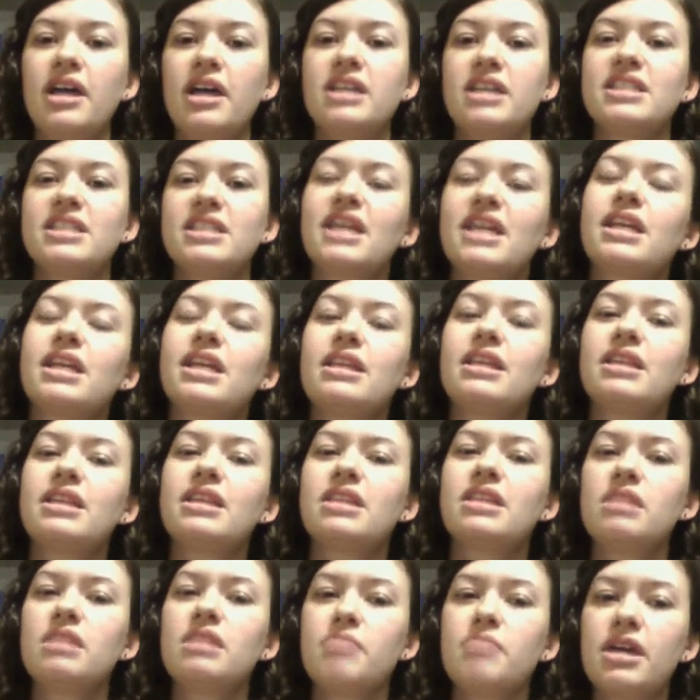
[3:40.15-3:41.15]
citing that
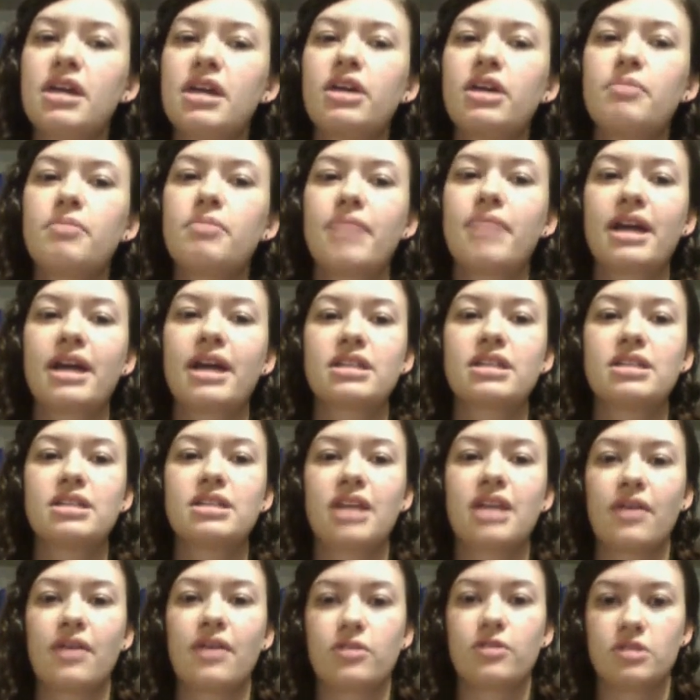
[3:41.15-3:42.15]
they may come back
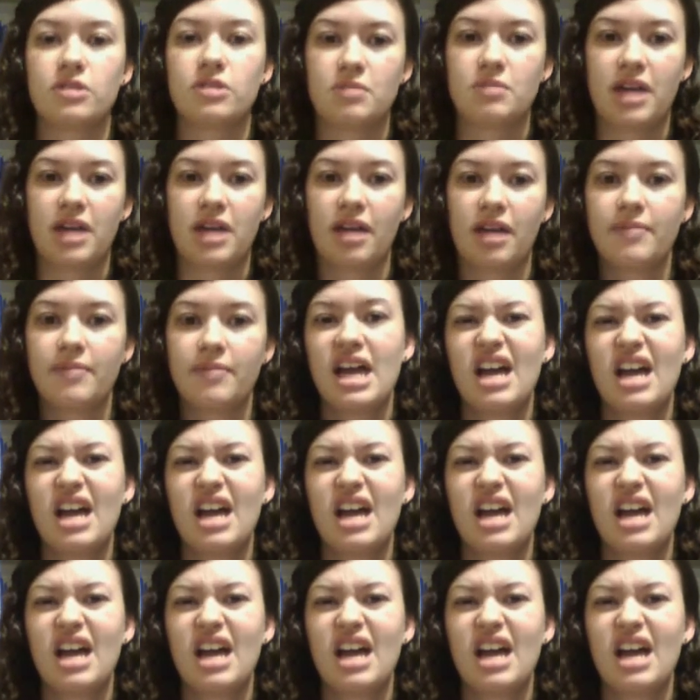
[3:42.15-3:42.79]
together someday.